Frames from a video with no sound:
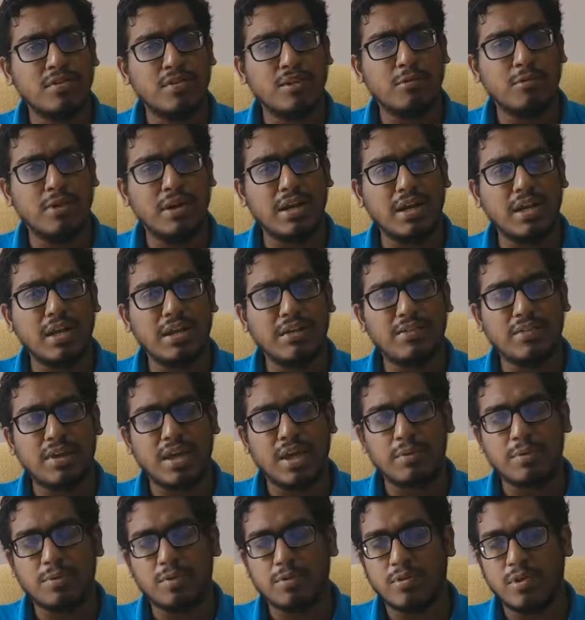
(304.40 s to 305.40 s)
the only
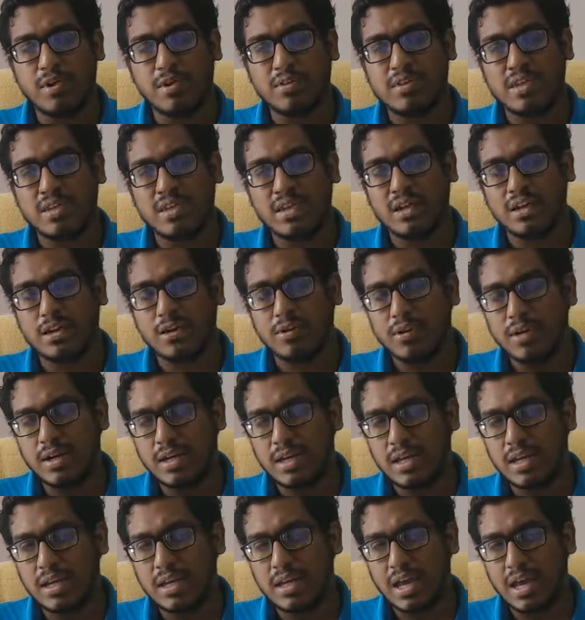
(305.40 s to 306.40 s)
escape squares that it
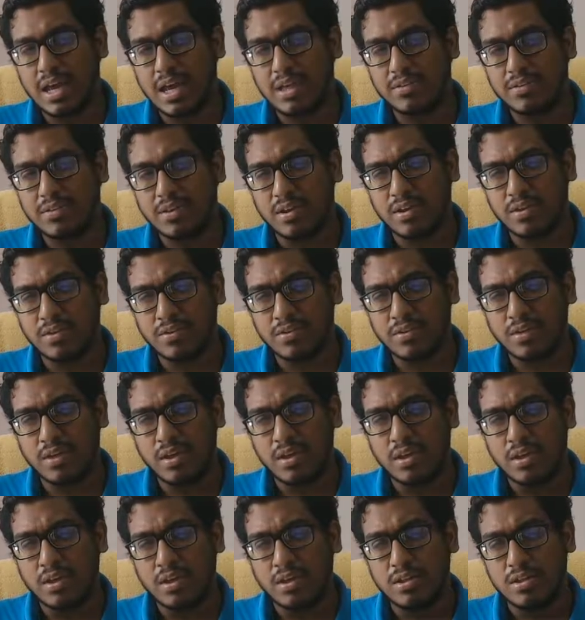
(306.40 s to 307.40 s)
currently has is
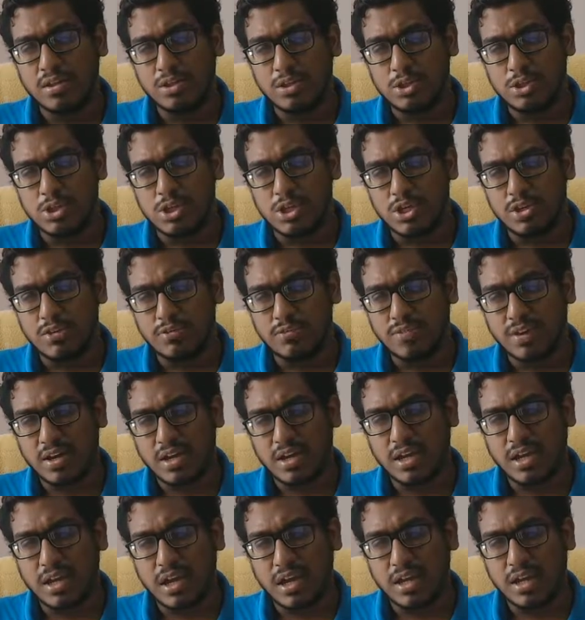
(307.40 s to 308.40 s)

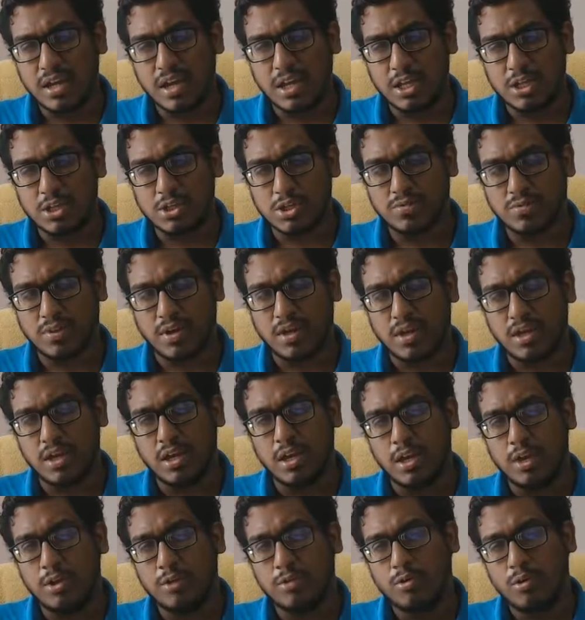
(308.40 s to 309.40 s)
g5 and h5.
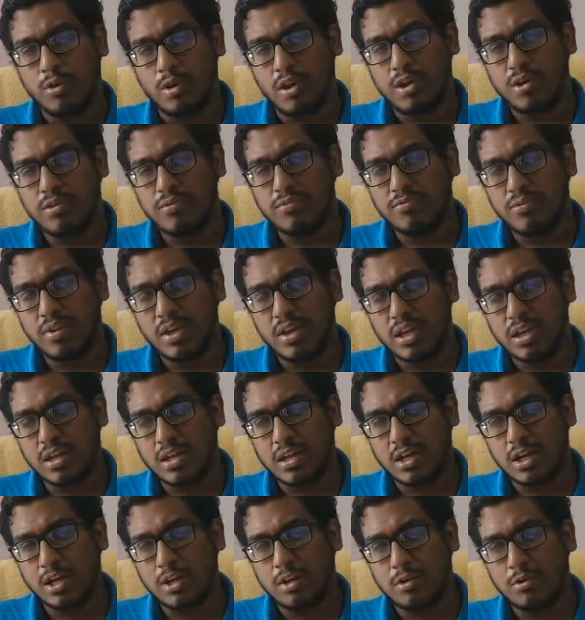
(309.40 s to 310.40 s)
So if we
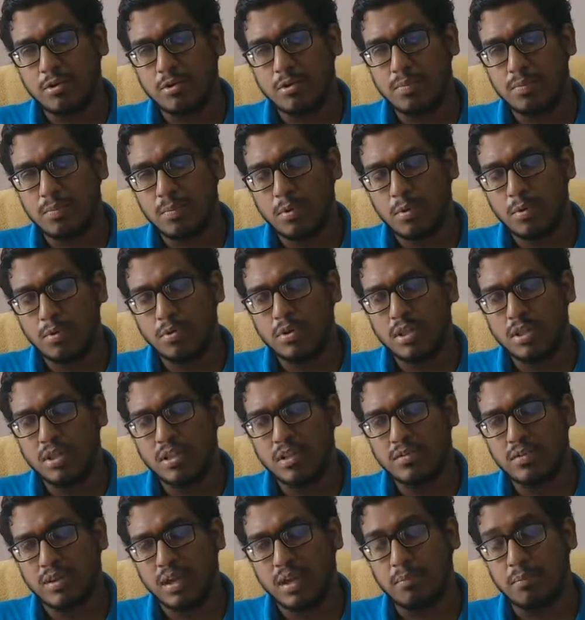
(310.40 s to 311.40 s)
can control both at
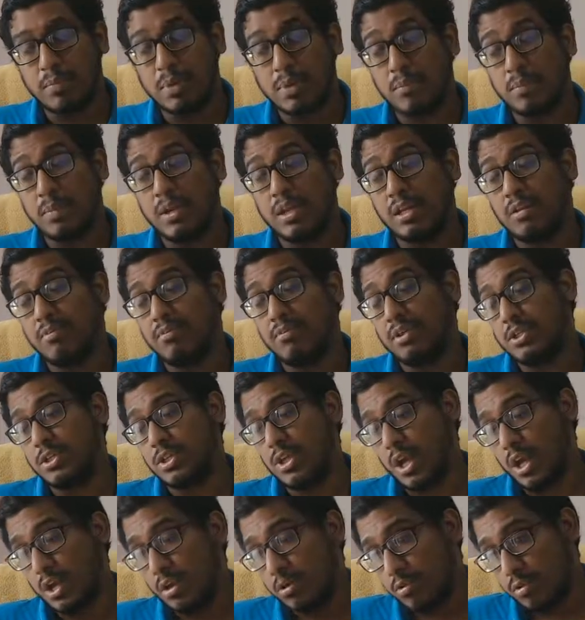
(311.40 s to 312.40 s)
the same time and give a
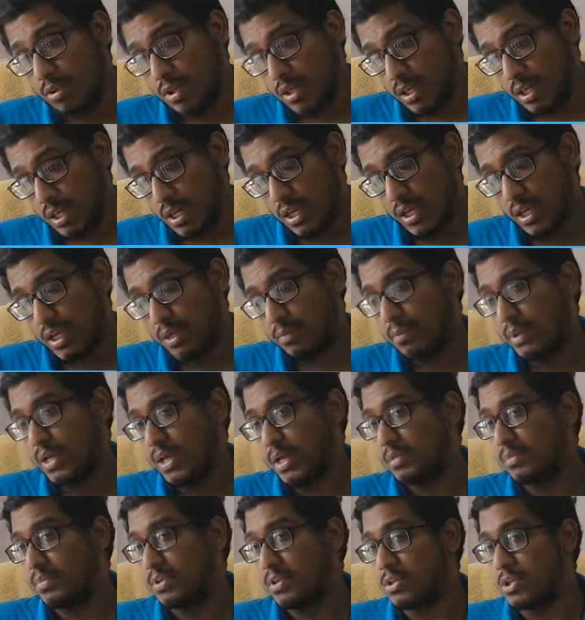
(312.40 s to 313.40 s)
check to the king, it
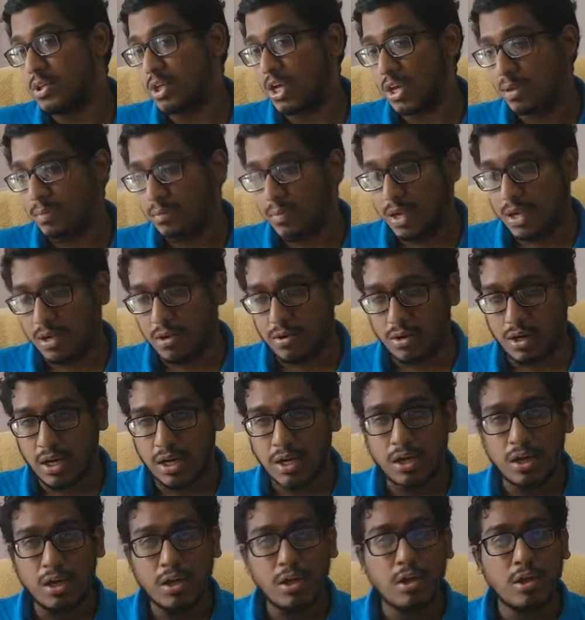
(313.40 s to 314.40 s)
becomes a checkmate, right?